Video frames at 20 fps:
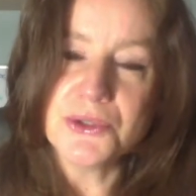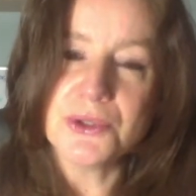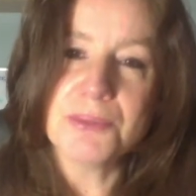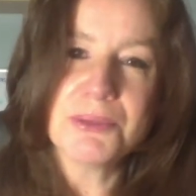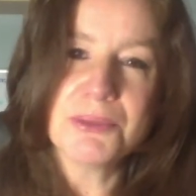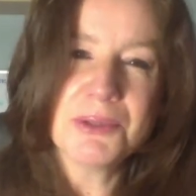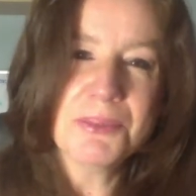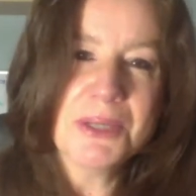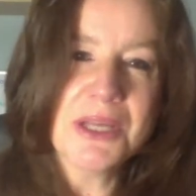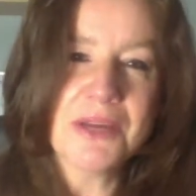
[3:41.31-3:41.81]
And
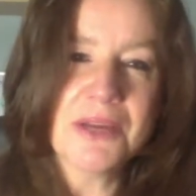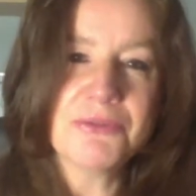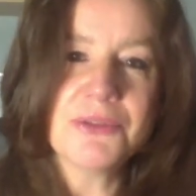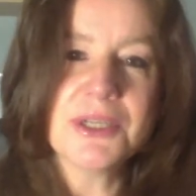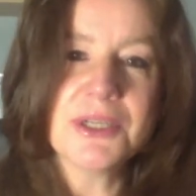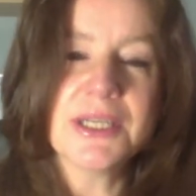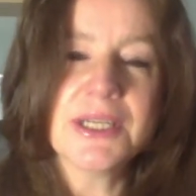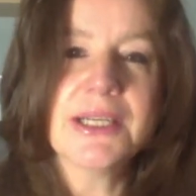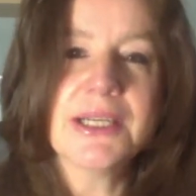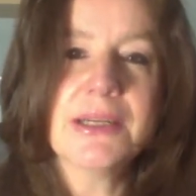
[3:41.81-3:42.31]
I'm going to be
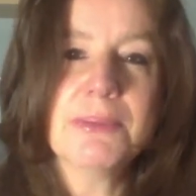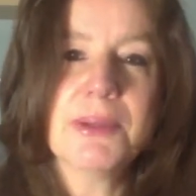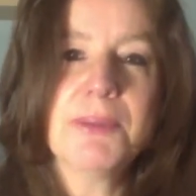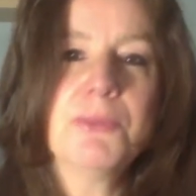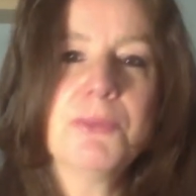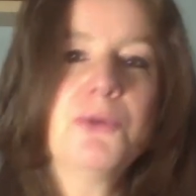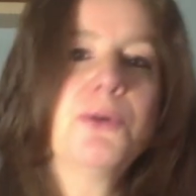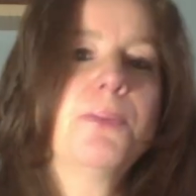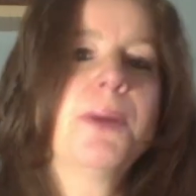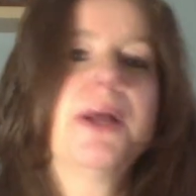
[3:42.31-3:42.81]
covering a little bit
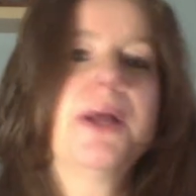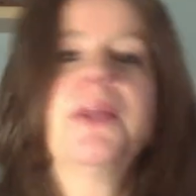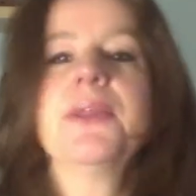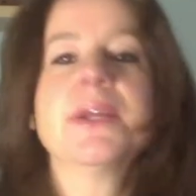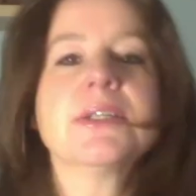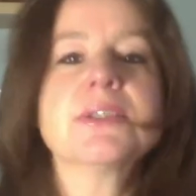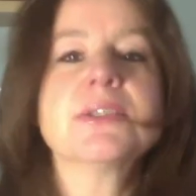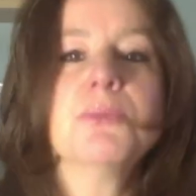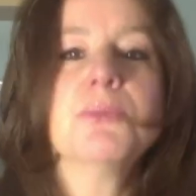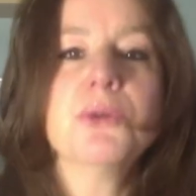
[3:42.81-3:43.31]
more about
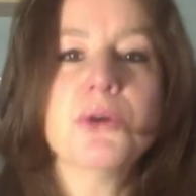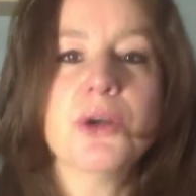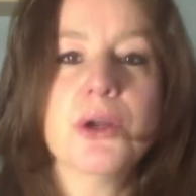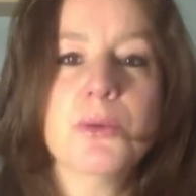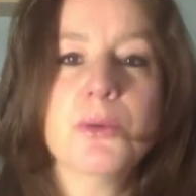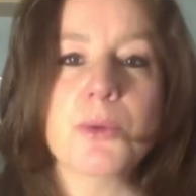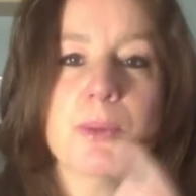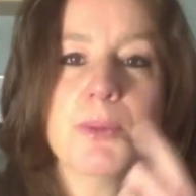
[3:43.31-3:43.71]
that tomorrow